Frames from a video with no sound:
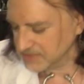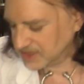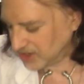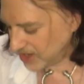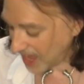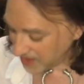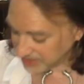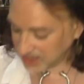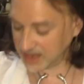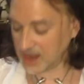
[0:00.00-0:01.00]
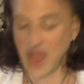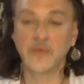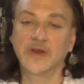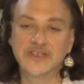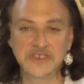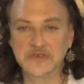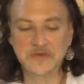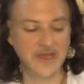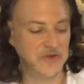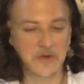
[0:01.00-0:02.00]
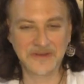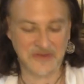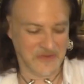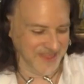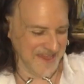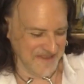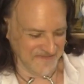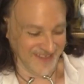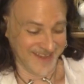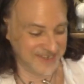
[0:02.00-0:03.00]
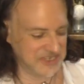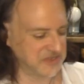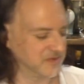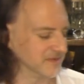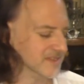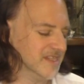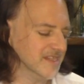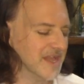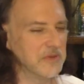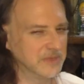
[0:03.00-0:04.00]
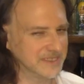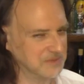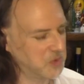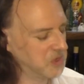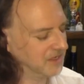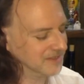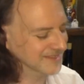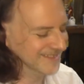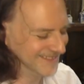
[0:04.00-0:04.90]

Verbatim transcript: But there you have it. And I want to do an oracle like them. I do. It'd be some oracle.